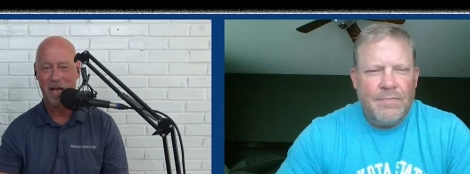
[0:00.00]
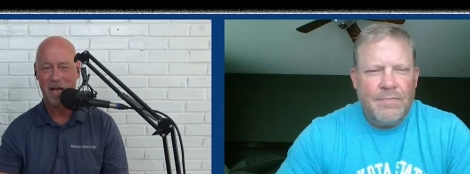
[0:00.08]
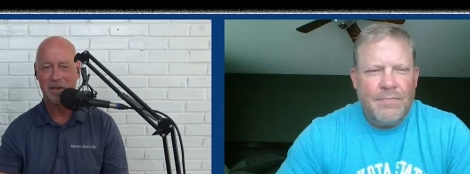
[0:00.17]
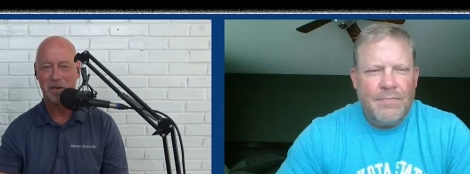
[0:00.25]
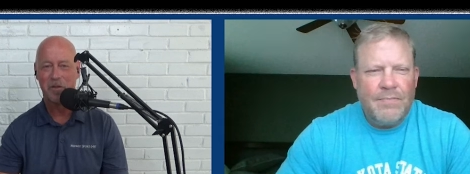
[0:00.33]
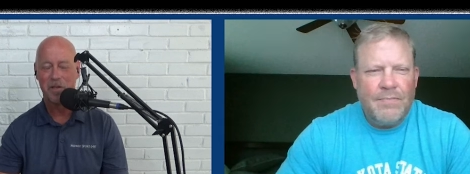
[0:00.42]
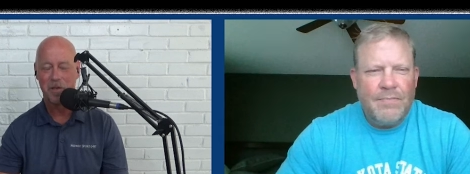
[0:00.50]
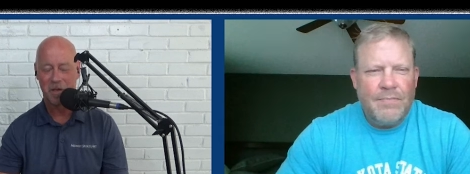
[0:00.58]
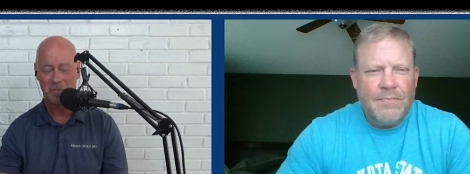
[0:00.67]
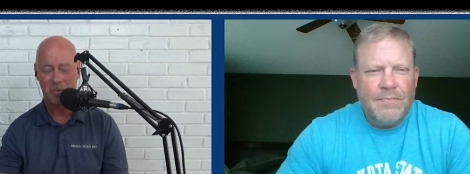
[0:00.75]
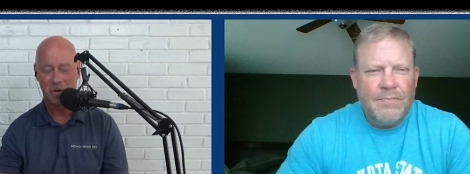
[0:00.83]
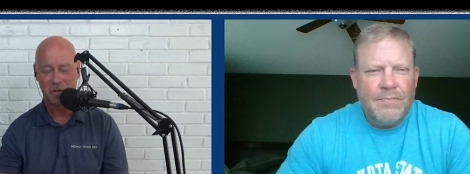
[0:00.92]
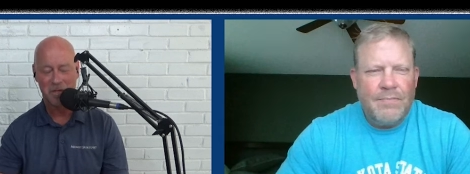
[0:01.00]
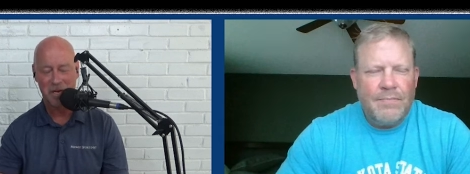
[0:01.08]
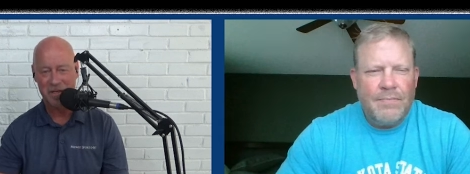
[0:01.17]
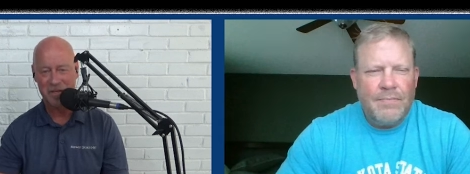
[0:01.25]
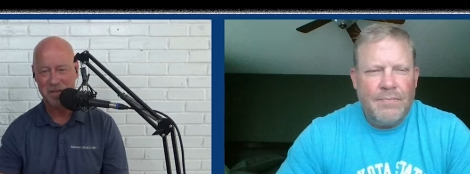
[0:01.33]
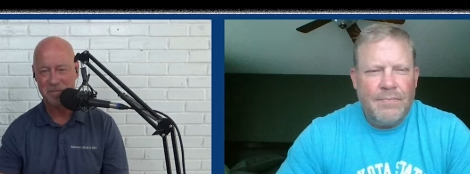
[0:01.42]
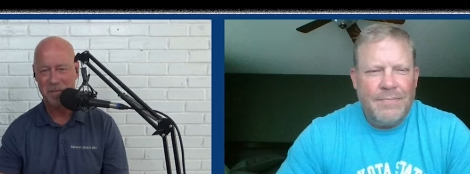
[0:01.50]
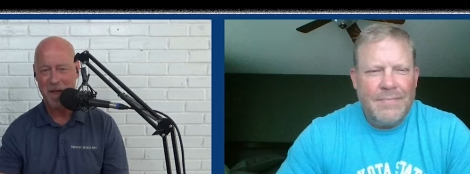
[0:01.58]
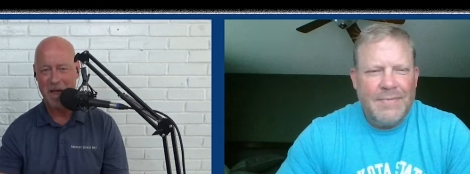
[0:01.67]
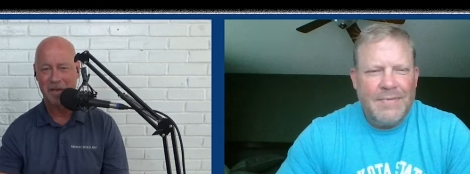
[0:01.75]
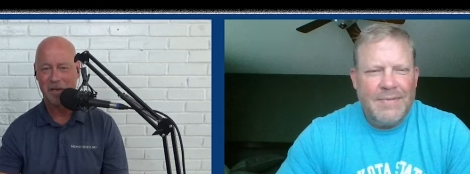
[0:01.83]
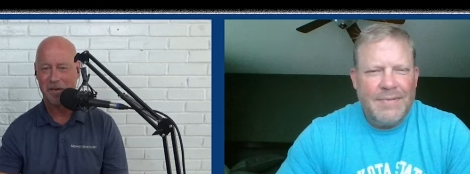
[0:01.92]
Speaker 1: I know that you get Brooks Jansen
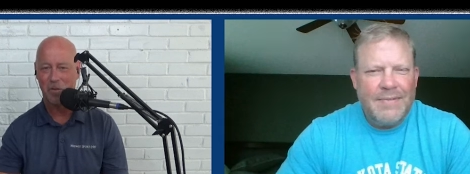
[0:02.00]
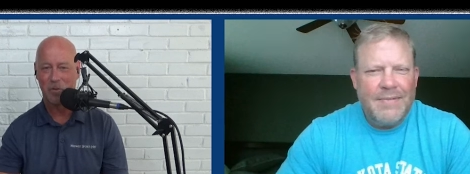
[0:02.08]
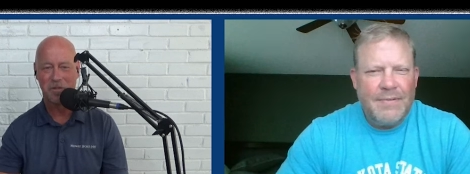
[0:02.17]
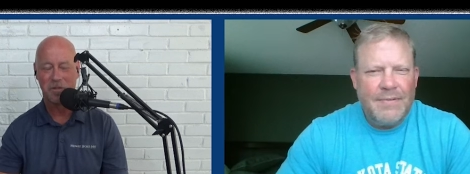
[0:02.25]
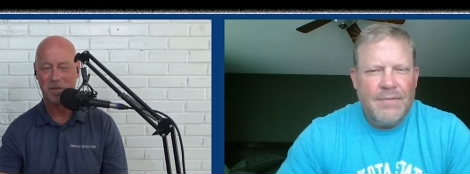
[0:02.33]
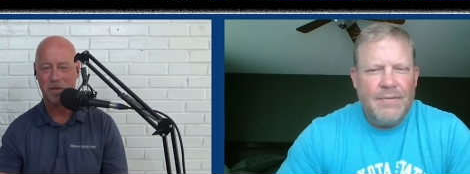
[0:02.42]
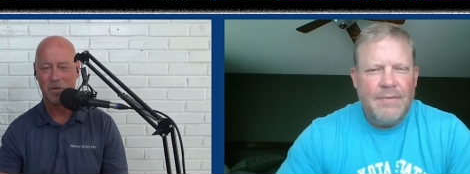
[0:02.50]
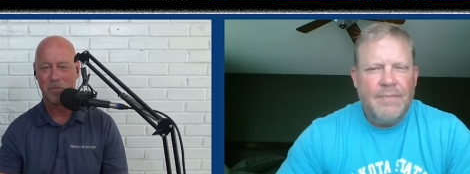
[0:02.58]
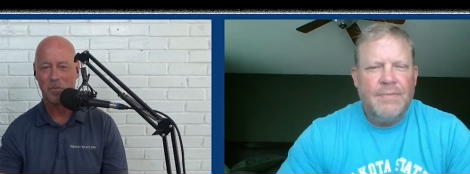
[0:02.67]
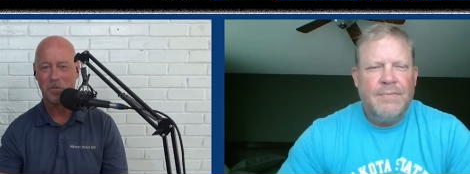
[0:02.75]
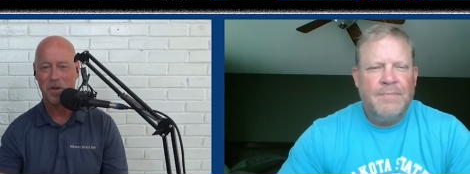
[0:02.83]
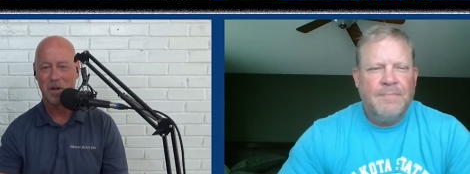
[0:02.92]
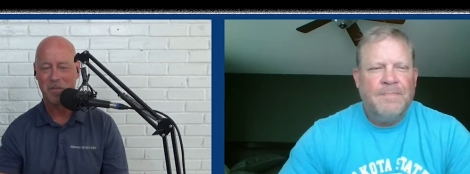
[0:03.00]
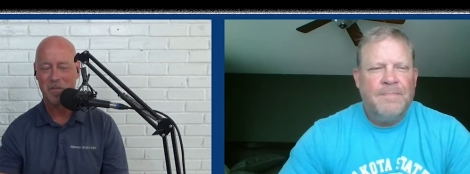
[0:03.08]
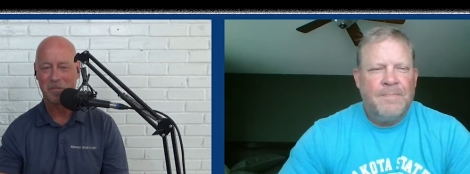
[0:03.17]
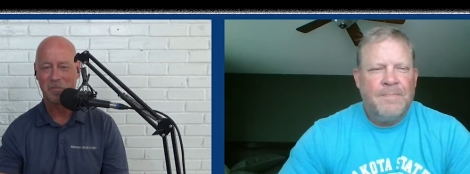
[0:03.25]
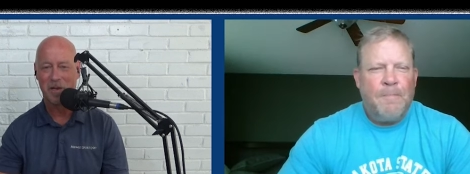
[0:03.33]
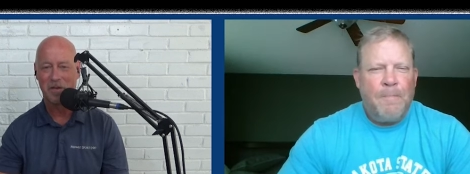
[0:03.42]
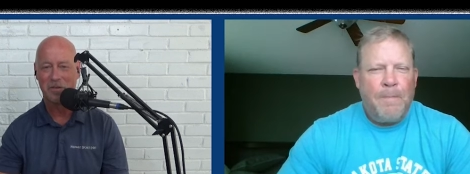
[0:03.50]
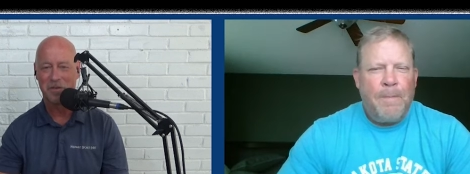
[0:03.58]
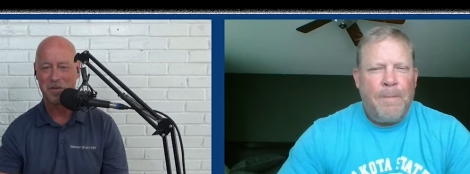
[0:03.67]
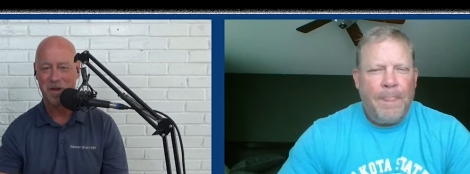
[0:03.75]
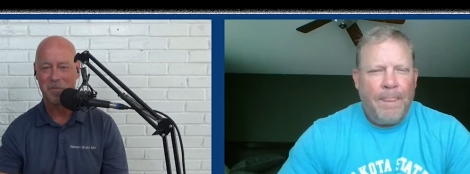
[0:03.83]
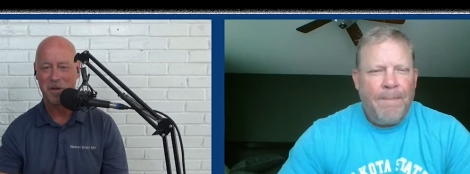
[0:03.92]
back. Of course, you know we were talking about players
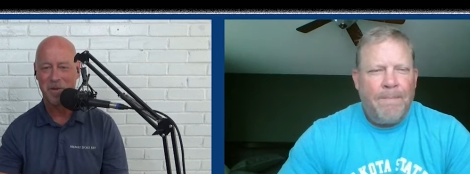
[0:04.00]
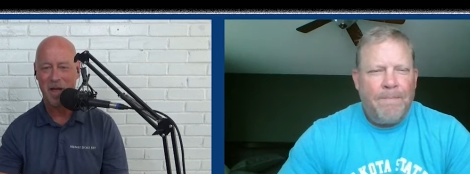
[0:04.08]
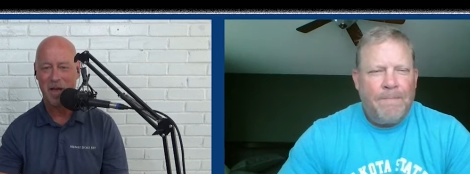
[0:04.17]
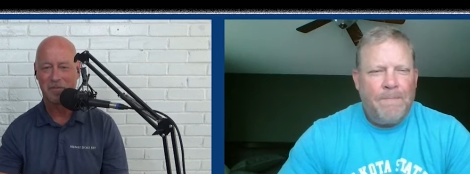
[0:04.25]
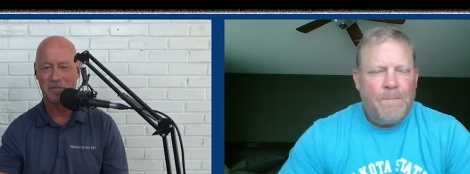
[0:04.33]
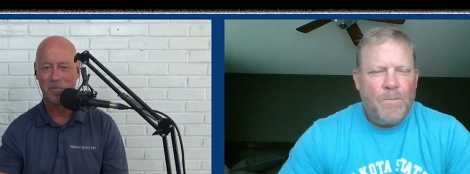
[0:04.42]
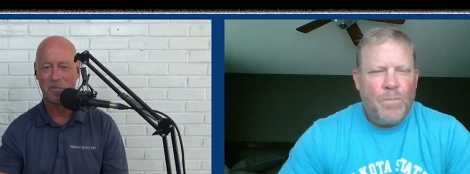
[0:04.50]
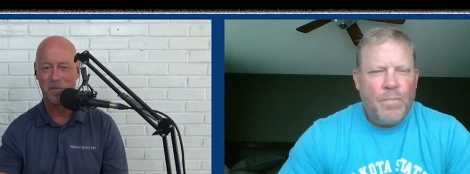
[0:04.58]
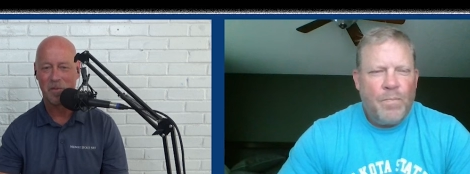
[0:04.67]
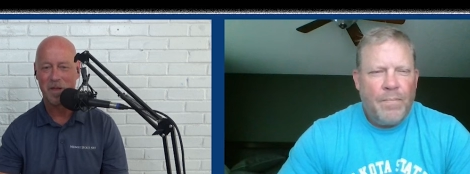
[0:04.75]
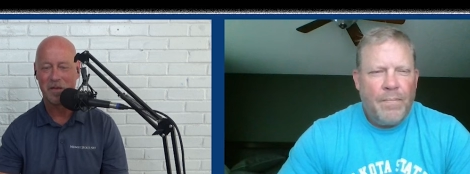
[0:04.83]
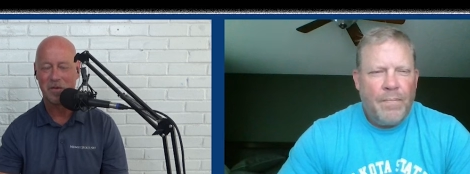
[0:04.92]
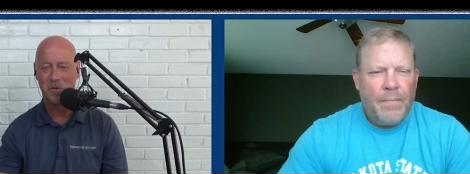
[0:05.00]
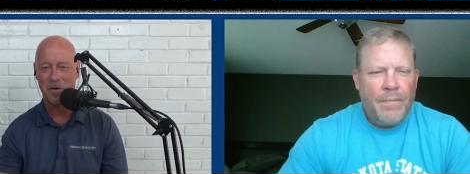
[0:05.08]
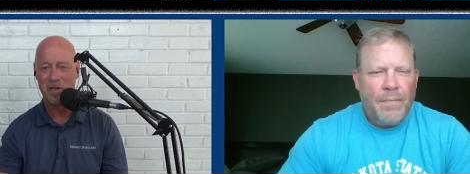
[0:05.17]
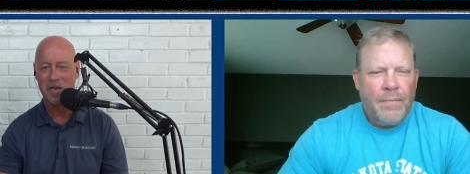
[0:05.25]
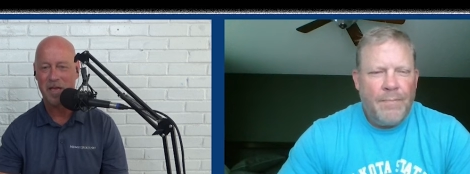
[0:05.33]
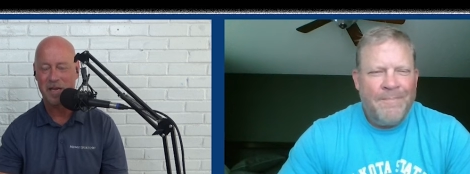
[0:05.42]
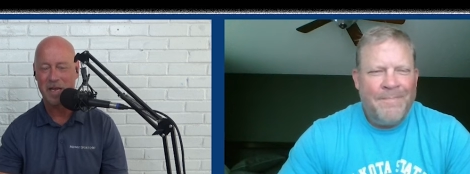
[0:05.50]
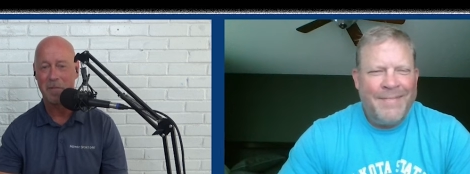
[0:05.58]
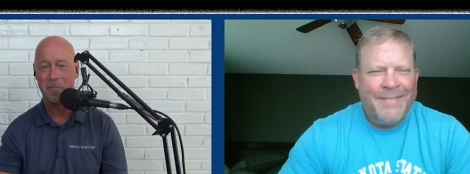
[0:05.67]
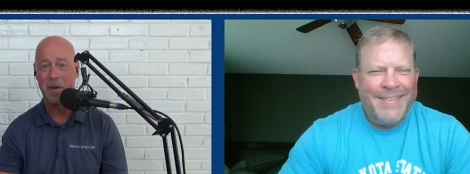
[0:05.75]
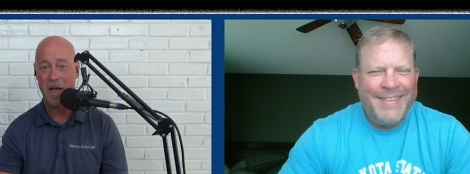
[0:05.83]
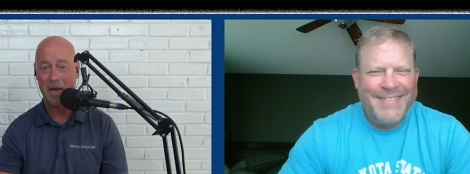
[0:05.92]
that are coming back from from injury. You get
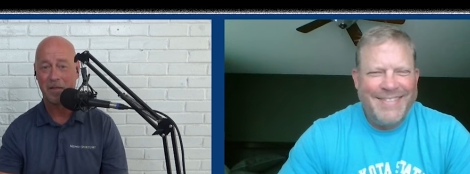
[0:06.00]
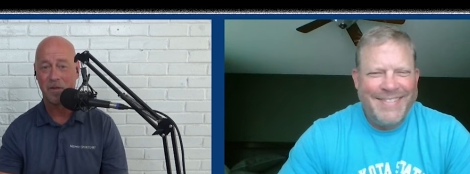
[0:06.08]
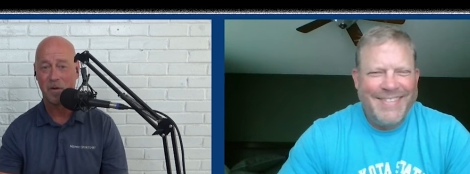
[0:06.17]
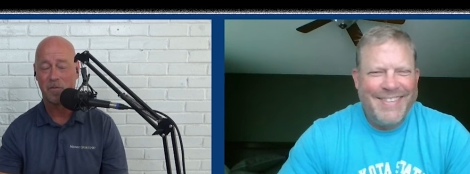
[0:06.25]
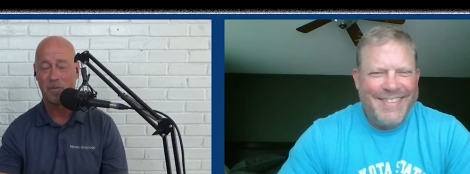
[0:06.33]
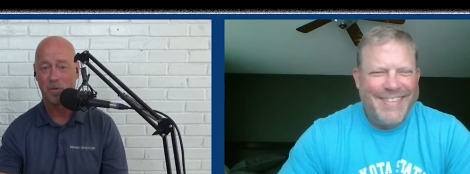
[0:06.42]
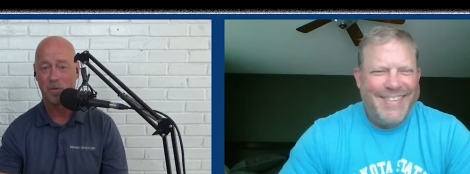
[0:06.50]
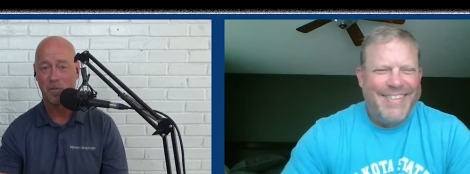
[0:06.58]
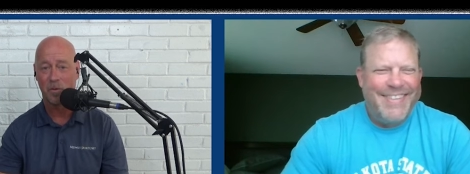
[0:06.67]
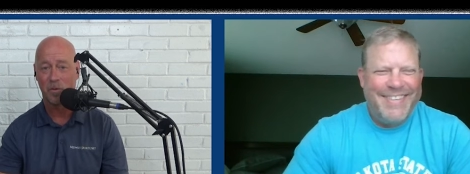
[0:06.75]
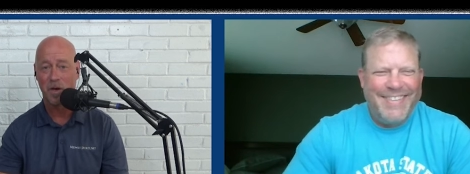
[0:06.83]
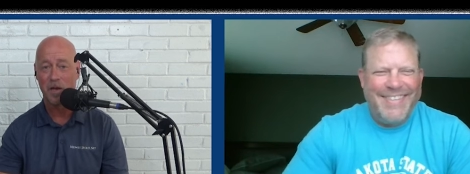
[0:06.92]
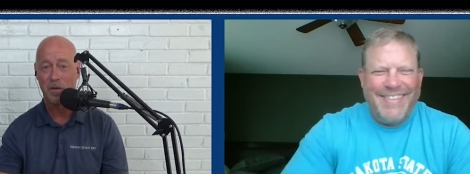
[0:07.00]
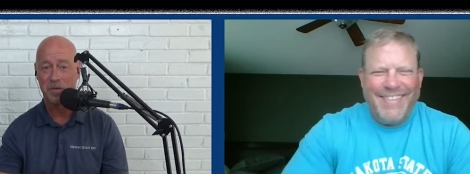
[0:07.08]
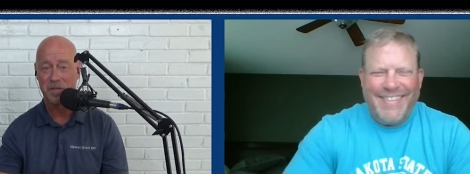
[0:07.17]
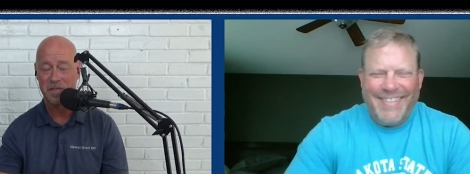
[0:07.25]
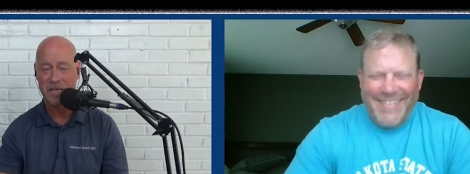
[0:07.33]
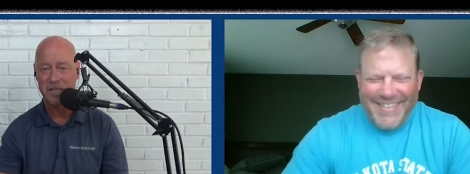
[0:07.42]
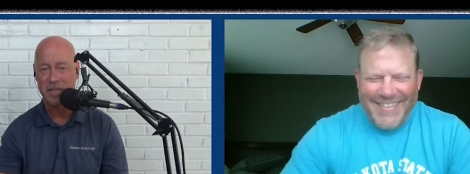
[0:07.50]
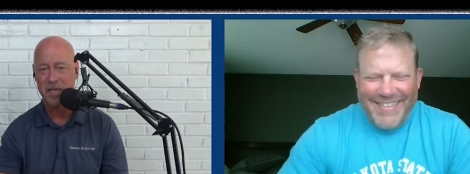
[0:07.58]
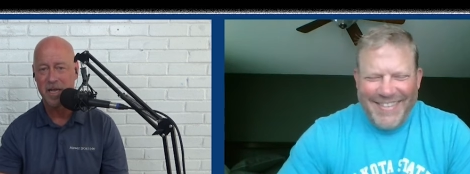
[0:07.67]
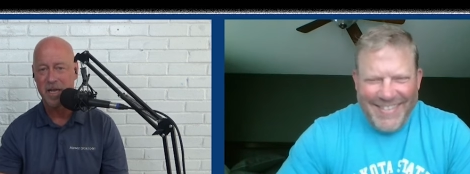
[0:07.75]
him back though for for a new season.